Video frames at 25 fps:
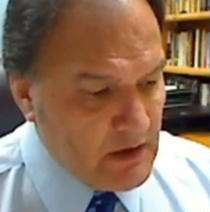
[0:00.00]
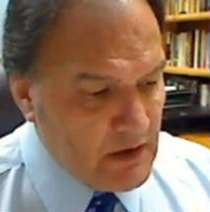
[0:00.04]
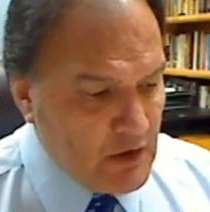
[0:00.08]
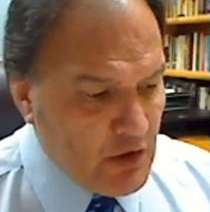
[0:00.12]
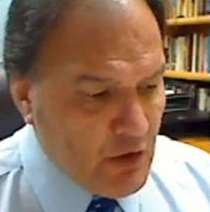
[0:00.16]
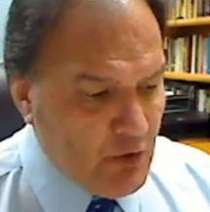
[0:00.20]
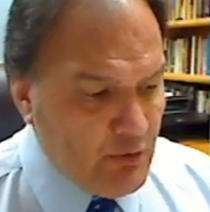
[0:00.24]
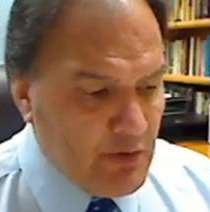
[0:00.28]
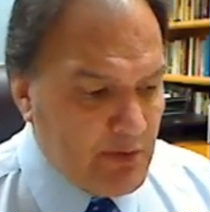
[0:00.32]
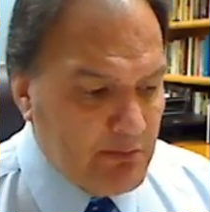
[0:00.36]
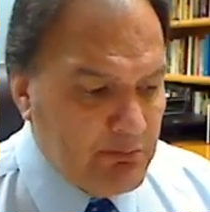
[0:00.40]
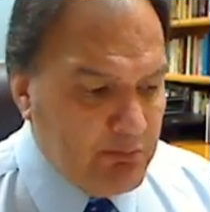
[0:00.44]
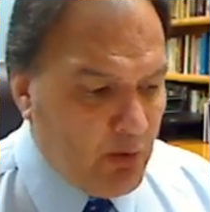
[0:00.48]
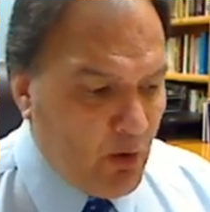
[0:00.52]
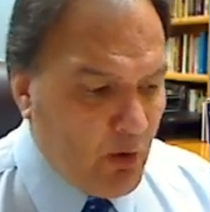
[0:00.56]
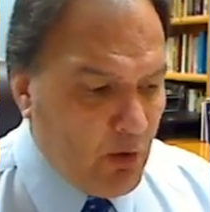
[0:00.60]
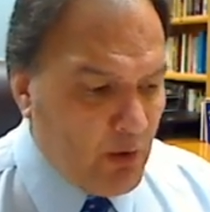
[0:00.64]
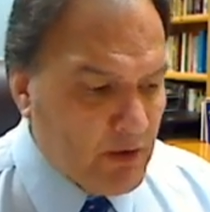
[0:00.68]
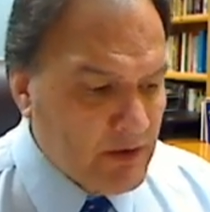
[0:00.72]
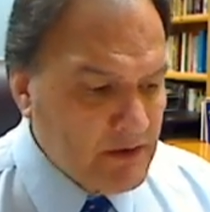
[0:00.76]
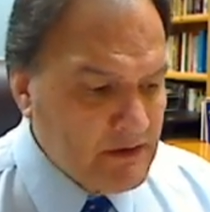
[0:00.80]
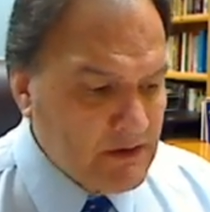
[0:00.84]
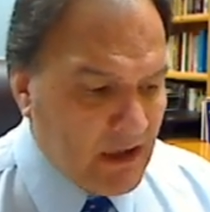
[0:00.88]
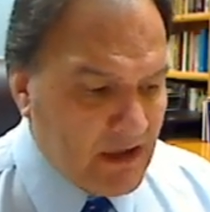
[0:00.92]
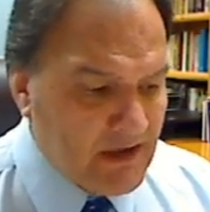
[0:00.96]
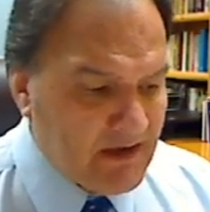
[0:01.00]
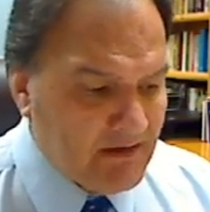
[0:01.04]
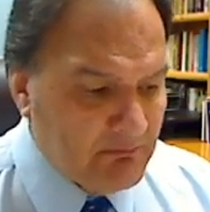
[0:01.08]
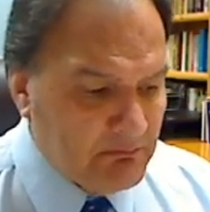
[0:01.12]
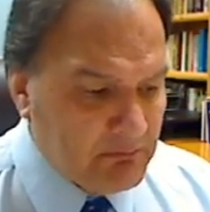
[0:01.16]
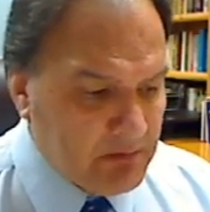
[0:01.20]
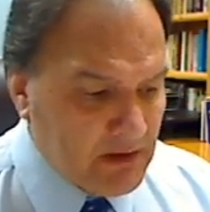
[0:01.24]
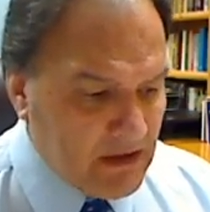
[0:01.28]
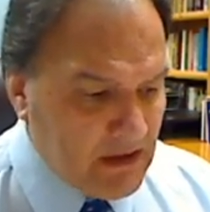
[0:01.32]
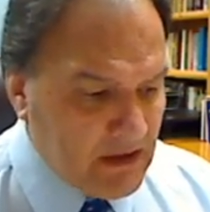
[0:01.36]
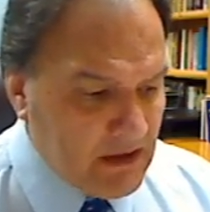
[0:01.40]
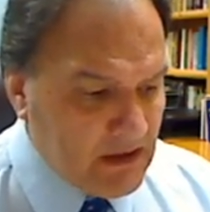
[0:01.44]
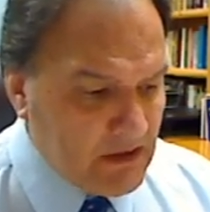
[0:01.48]
who were born not of
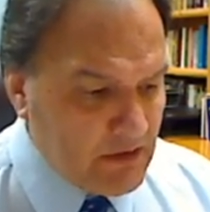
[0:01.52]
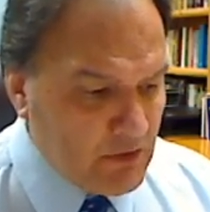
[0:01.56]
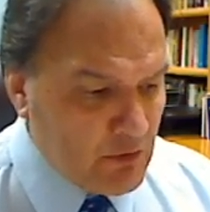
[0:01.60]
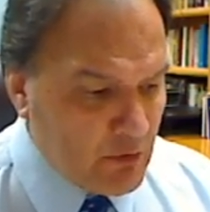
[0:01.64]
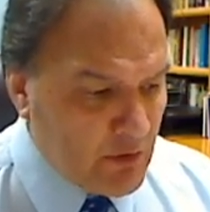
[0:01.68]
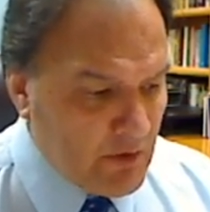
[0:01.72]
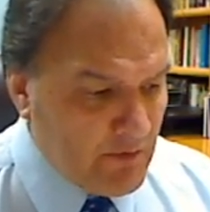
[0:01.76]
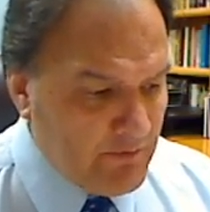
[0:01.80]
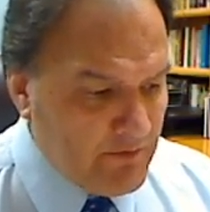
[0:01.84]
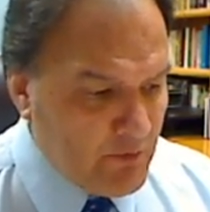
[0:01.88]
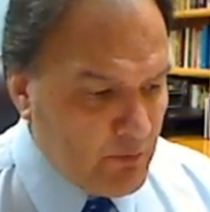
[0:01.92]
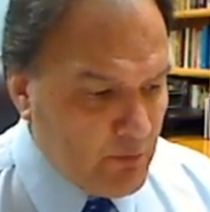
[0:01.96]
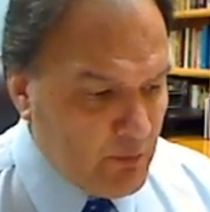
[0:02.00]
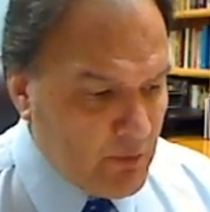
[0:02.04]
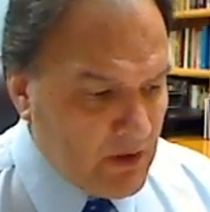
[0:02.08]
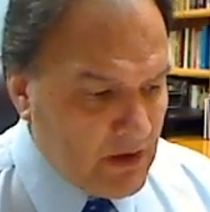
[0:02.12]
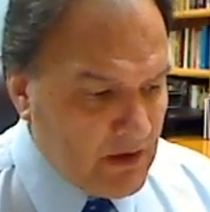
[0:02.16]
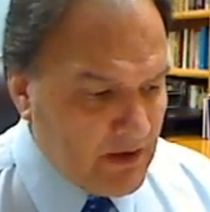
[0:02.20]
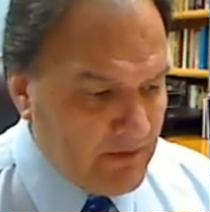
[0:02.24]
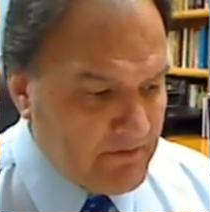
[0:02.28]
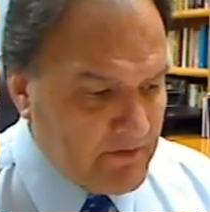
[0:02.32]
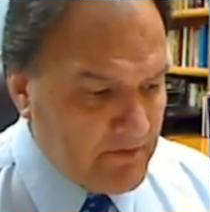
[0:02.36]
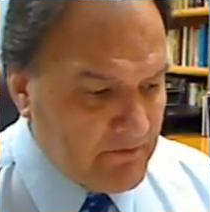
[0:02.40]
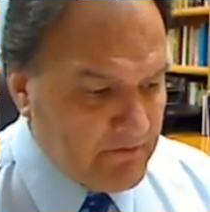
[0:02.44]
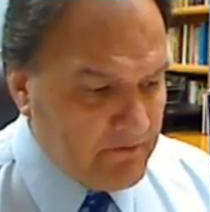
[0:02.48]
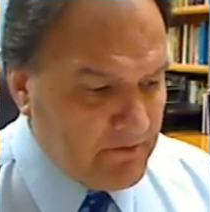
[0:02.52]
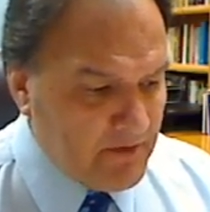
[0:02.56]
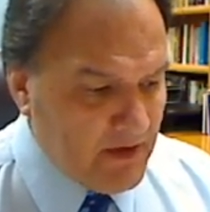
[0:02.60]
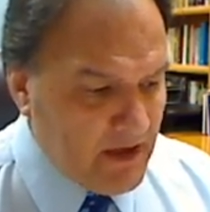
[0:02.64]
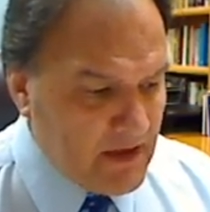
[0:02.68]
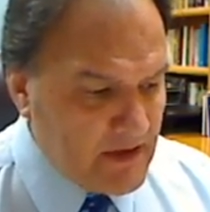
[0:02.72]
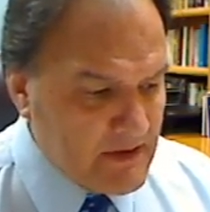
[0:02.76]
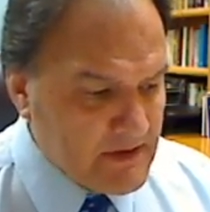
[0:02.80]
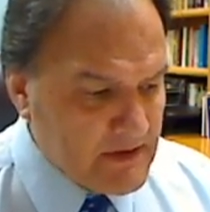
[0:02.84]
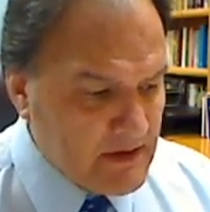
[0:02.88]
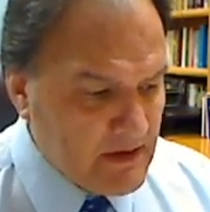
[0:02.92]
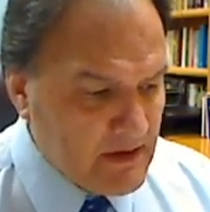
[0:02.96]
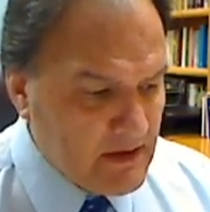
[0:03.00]
blood, nor of the will of the
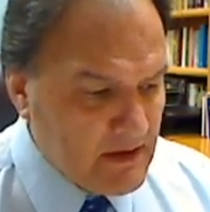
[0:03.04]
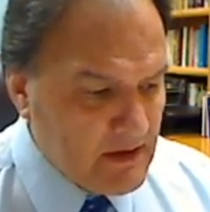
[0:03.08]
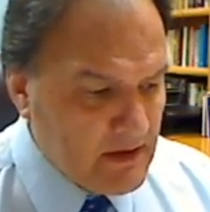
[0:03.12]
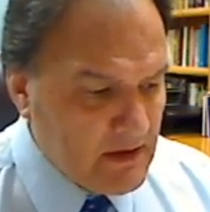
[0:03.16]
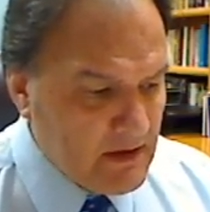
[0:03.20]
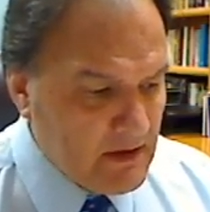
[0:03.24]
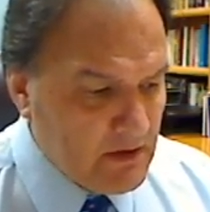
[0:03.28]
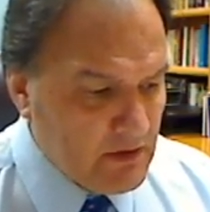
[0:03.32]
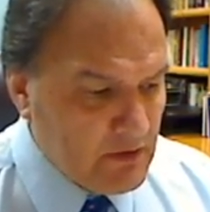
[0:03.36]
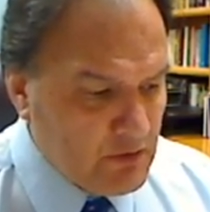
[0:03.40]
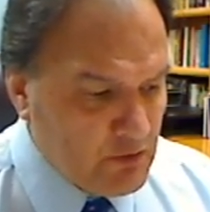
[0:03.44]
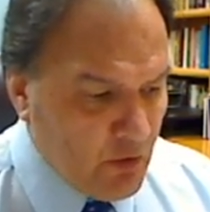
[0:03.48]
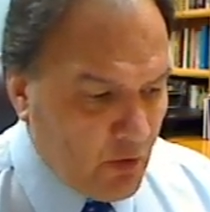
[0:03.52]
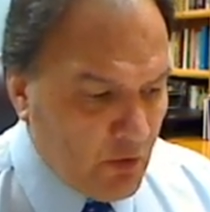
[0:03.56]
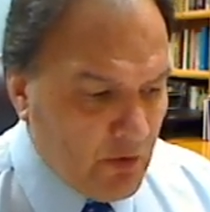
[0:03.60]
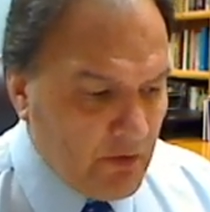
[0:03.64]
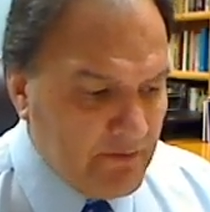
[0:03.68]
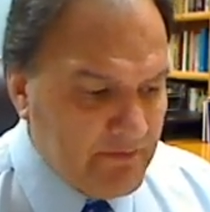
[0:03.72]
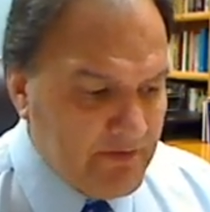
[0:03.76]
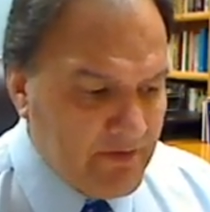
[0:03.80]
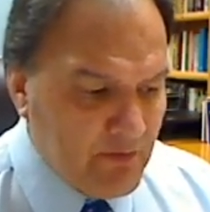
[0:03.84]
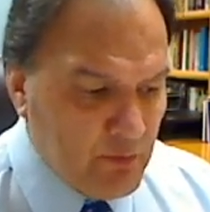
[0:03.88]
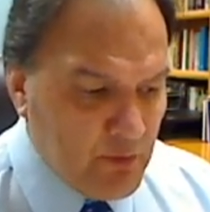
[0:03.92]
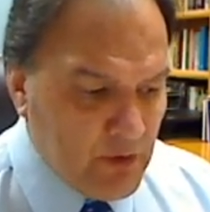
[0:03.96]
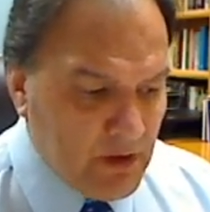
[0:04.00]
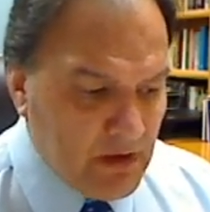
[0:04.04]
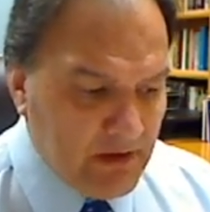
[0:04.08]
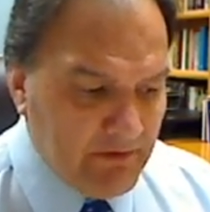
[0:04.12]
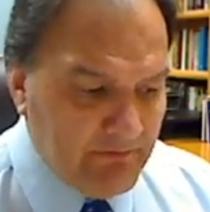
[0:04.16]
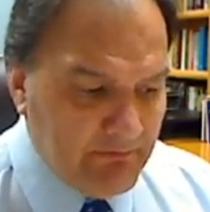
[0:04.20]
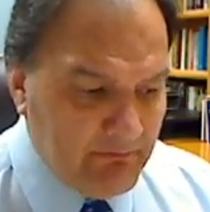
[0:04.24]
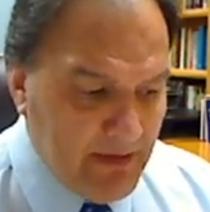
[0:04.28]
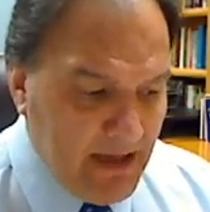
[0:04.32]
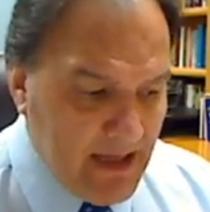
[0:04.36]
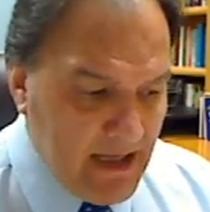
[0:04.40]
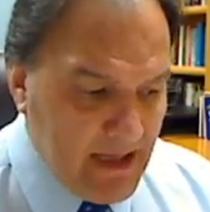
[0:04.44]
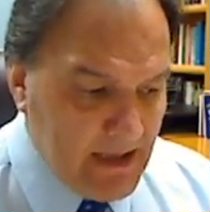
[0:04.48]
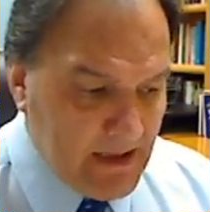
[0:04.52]
flesh, nor of the will of
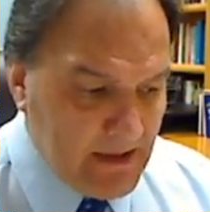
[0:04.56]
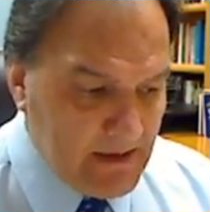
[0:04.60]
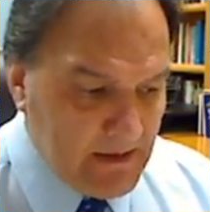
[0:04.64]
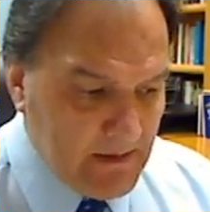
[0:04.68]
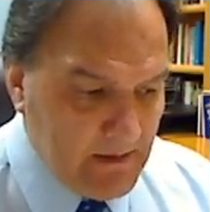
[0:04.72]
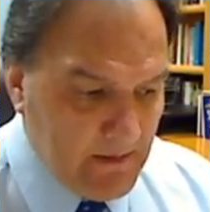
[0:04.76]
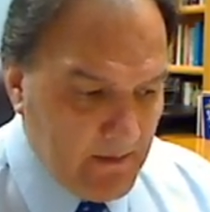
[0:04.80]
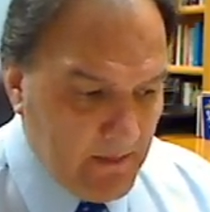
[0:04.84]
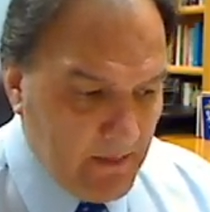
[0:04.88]
man,